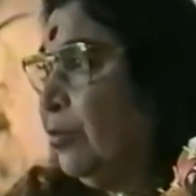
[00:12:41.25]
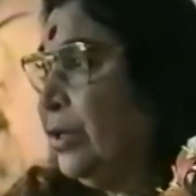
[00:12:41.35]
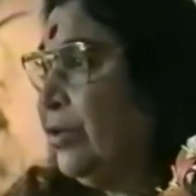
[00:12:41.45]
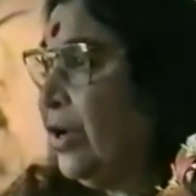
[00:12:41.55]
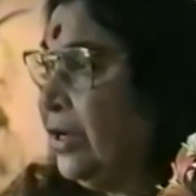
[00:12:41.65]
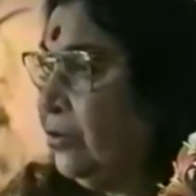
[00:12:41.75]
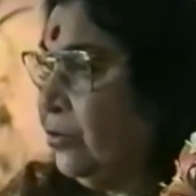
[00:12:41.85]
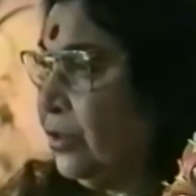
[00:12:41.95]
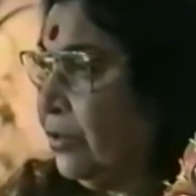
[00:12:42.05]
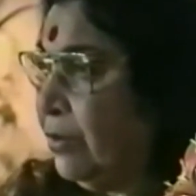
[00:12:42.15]
But try
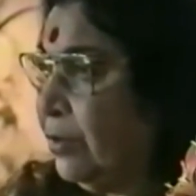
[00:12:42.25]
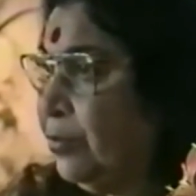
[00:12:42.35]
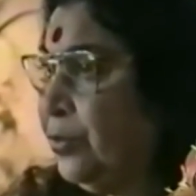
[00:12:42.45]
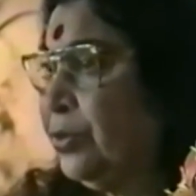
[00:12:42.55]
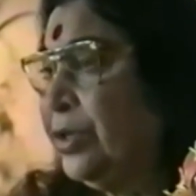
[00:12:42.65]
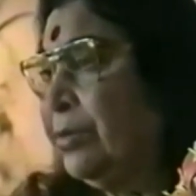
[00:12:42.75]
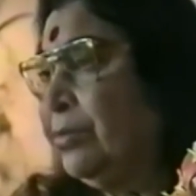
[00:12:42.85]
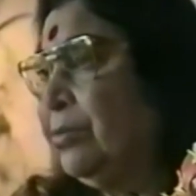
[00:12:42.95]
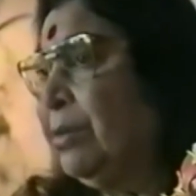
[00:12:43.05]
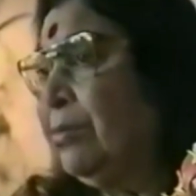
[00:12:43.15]
to develop your
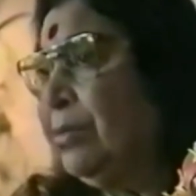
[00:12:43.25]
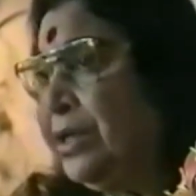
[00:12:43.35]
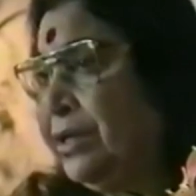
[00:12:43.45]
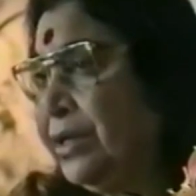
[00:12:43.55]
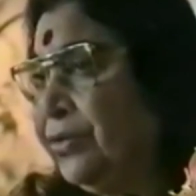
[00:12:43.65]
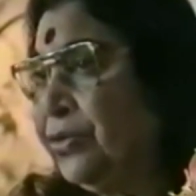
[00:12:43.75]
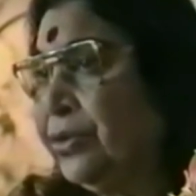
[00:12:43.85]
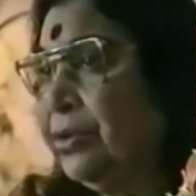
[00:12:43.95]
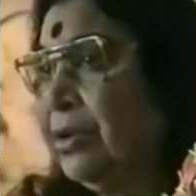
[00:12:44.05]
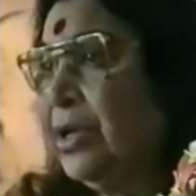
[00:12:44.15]
depth by meditation
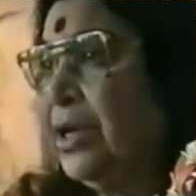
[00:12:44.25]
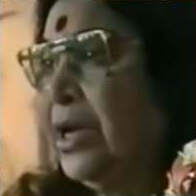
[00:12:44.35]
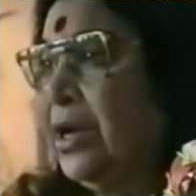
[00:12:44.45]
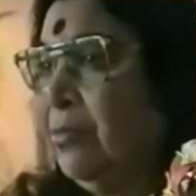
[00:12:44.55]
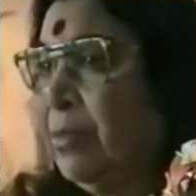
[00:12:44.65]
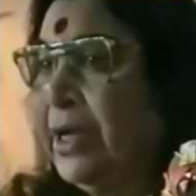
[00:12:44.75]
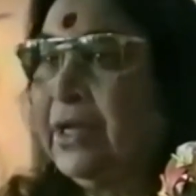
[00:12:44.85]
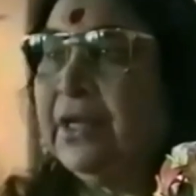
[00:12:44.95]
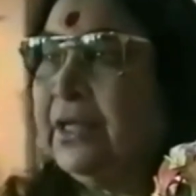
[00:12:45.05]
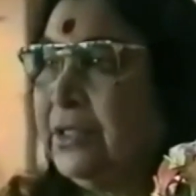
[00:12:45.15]
and by
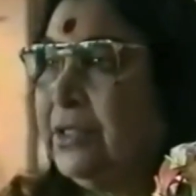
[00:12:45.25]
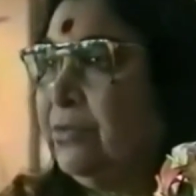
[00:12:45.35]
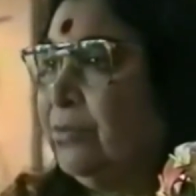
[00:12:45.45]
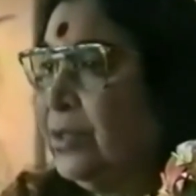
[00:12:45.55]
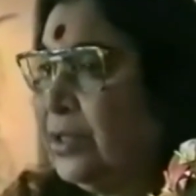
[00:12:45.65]
collective